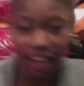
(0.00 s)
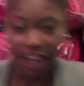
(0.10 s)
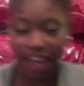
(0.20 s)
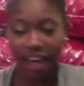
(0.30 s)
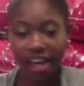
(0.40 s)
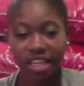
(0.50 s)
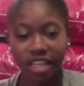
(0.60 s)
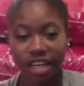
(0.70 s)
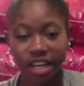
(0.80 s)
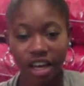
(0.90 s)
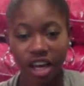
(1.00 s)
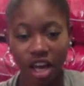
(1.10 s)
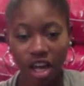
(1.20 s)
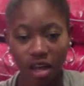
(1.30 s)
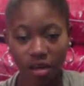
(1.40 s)
at
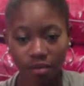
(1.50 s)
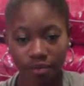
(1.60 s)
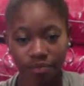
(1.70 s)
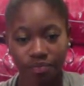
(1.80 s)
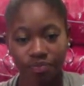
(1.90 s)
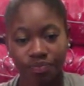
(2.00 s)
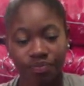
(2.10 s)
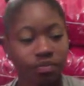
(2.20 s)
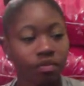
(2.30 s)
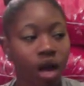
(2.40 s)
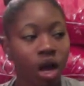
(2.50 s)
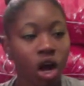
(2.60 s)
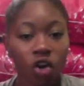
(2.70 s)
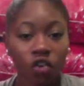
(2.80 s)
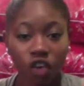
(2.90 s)
um,
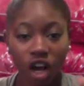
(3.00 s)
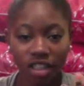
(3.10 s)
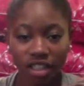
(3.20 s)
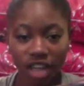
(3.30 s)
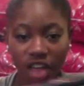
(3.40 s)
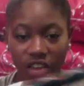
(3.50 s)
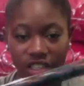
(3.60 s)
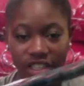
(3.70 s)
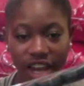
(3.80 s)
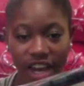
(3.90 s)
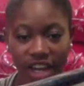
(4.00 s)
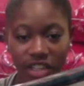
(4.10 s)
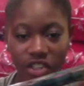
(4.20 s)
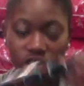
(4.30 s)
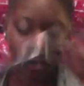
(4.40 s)
Ross the other day and it's
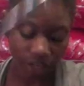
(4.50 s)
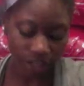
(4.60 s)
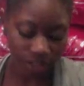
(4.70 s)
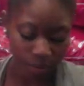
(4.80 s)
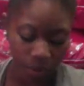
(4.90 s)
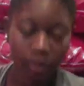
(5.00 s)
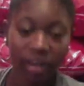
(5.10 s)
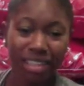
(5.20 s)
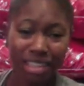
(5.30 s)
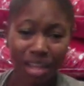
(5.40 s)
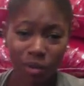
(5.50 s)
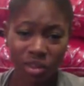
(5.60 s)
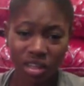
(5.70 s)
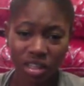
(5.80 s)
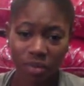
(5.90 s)
just very simple but it didn't come with the
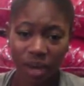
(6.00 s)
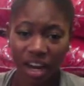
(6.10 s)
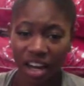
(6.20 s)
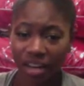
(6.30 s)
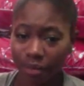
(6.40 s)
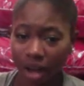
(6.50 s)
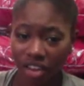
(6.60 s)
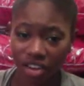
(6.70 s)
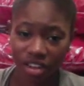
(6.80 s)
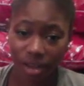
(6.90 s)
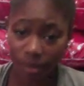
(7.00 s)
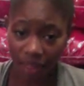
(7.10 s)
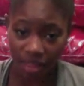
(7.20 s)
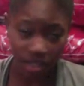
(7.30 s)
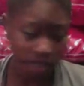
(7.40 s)
dustpan. I didn't bother to think about
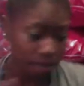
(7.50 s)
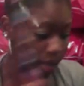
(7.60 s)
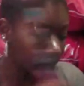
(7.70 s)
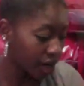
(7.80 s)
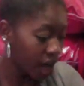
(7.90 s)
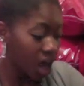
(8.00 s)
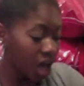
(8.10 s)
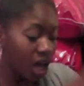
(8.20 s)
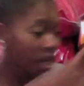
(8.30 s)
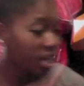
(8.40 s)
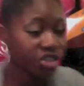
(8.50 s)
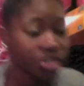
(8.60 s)
the dustpan. I just